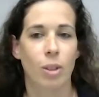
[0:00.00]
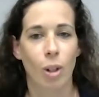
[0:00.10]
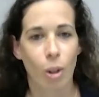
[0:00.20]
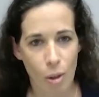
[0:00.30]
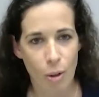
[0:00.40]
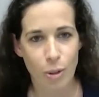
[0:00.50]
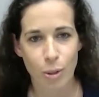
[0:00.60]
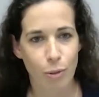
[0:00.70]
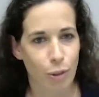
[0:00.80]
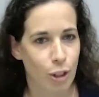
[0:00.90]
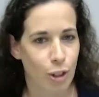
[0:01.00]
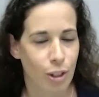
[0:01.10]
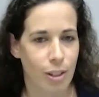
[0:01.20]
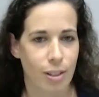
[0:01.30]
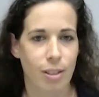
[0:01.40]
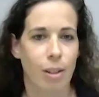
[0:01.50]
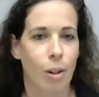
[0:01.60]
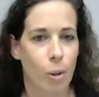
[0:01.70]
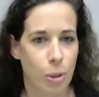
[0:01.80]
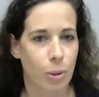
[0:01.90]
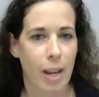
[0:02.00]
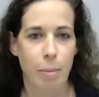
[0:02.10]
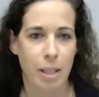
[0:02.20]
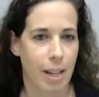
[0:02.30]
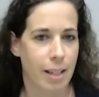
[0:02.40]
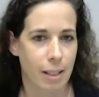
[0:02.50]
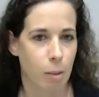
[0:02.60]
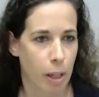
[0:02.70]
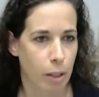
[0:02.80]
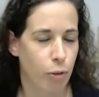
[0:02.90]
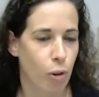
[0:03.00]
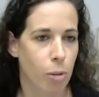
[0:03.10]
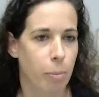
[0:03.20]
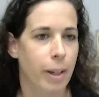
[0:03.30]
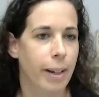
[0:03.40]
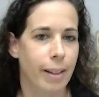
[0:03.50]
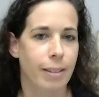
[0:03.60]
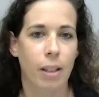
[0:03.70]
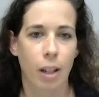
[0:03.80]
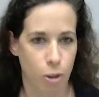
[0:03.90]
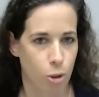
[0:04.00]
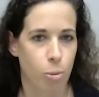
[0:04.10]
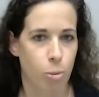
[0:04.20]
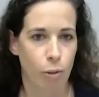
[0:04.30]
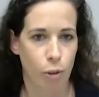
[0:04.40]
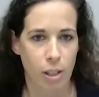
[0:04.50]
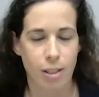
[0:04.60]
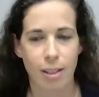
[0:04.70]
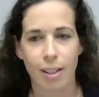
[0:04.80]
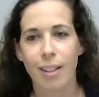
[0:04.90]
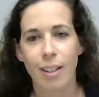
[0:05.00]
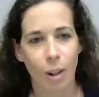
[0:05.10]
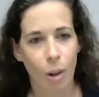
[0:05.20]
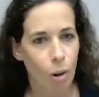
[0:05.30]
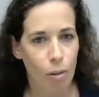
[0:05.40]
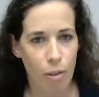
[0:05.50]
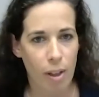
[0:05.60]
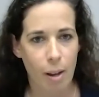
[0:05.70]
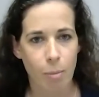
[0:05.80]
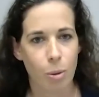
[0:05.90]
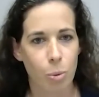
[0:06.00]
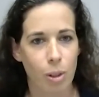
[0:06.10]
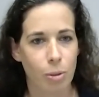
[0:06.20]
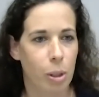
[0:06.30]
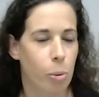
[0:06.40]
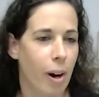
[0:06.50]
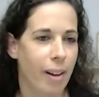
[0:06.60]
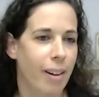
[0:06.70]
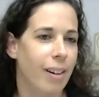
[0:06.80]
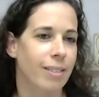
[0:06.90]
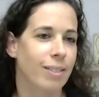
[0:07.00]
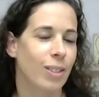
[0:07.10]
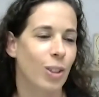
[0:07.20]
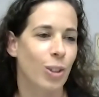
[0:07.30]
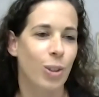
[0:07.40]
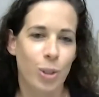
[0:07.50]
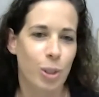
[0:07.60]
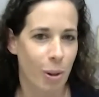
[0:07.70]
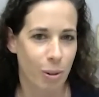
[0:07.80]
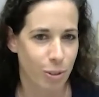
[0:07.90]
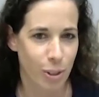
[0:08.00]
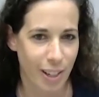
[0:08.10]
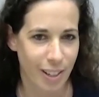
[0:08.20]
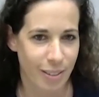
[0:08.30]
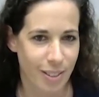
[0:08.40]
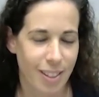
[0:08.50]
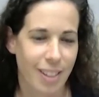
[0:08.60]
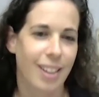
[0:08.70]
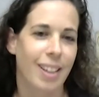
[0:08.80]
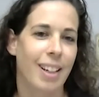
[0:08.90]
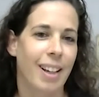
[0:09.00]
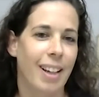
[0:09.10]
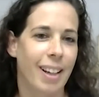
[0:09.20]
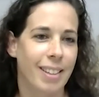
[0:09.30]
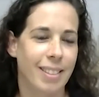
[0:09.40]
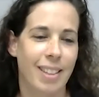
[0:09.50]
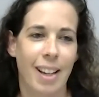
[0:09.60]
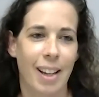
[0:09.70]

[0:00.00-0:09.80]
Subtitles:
All those new features, also the A/B testing platform and the custom storefronts, all of them will require huge amount of creatives. And